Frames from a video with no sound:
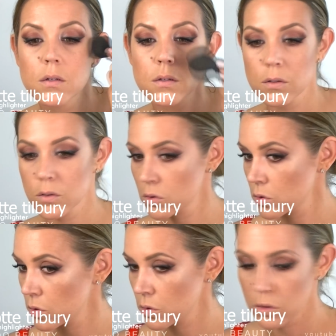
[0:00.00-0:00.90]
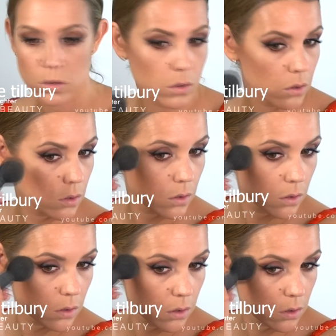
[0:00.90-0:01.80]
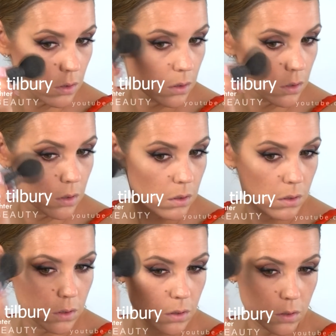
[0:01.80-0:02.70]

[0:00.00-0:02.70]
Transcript: Nobody speaks.